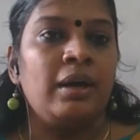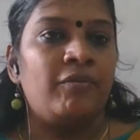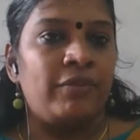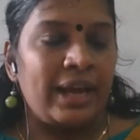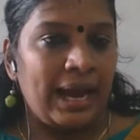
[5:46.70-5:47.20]

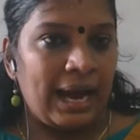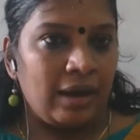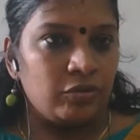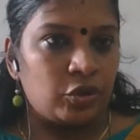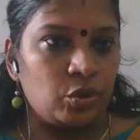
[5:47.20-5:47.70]
we
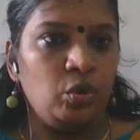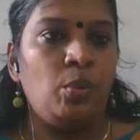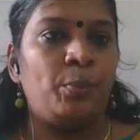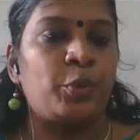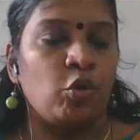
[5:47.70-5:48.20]
have
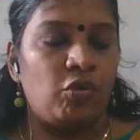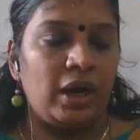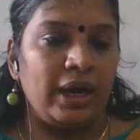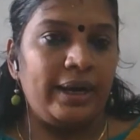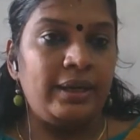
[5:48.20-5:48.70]
to
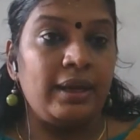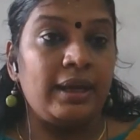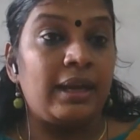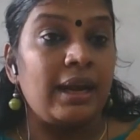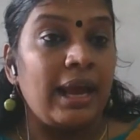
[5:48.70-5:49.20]
provide a
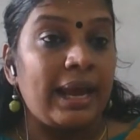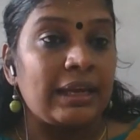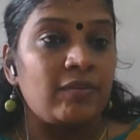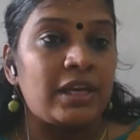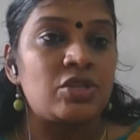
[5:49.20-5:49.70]

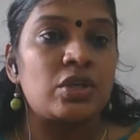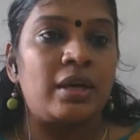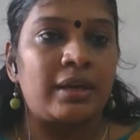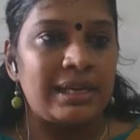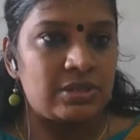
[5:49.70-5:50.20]

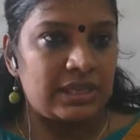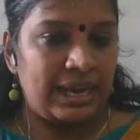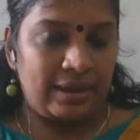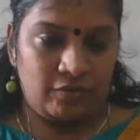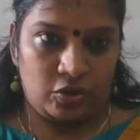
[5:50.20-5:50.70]
language-rich
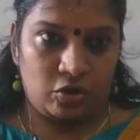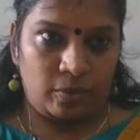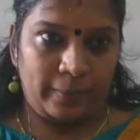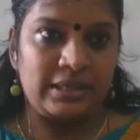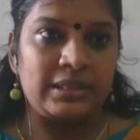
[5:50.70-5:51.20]

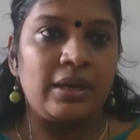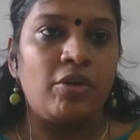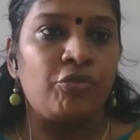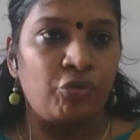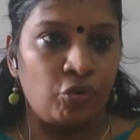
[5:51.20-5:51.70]
environment
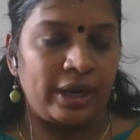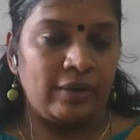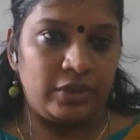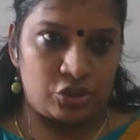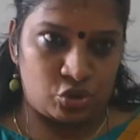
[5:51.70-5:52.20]
for
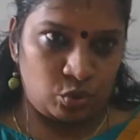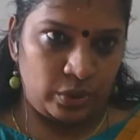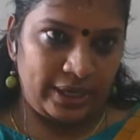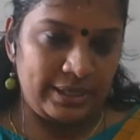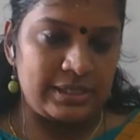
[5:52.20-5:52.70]
our
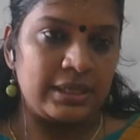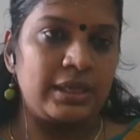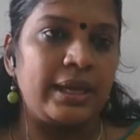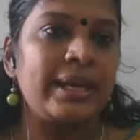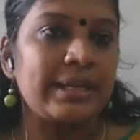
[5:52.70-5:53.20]
students
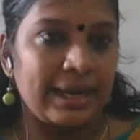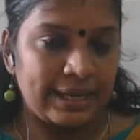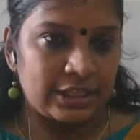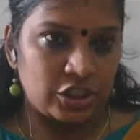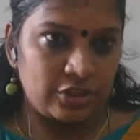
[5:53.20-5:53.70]
in
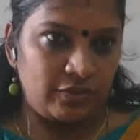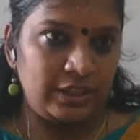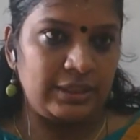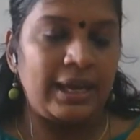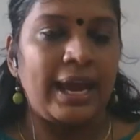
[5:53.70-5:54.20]
connection
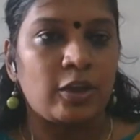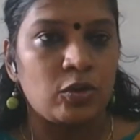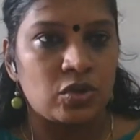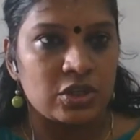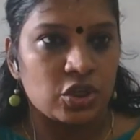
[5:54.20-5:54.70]
with
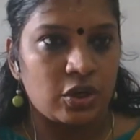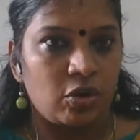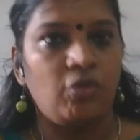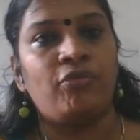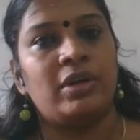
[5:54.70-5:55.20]
acquisition
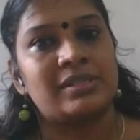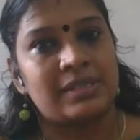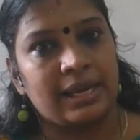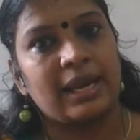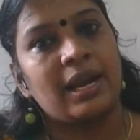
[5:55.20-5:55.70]
of
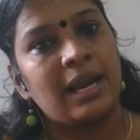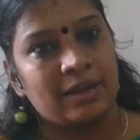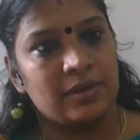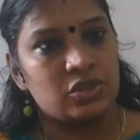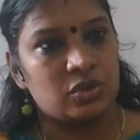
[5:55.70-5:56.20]
second
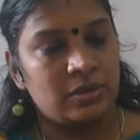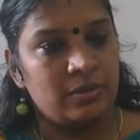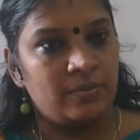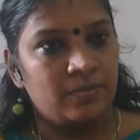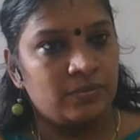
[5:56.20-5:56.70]
language.
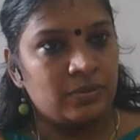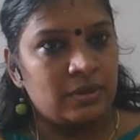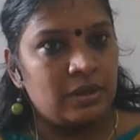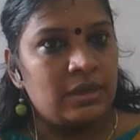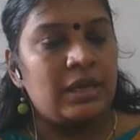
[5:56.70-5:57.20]

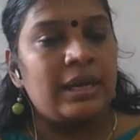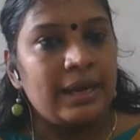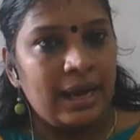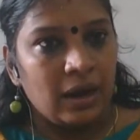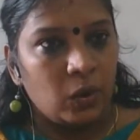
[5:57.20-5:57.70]

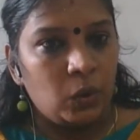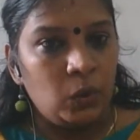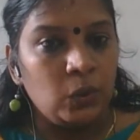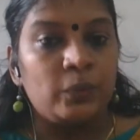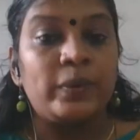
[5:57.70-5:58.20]

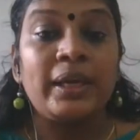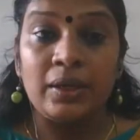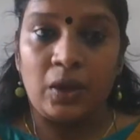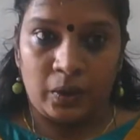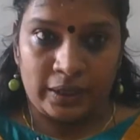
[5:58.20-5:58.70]
Now we are
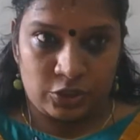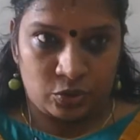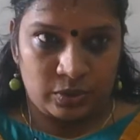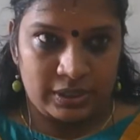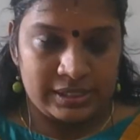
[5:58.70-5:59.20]
going
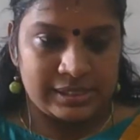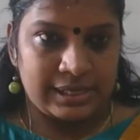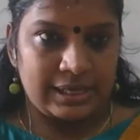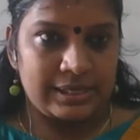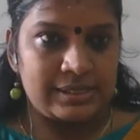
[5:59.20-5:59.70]
to
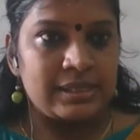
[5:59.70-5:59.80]
discuss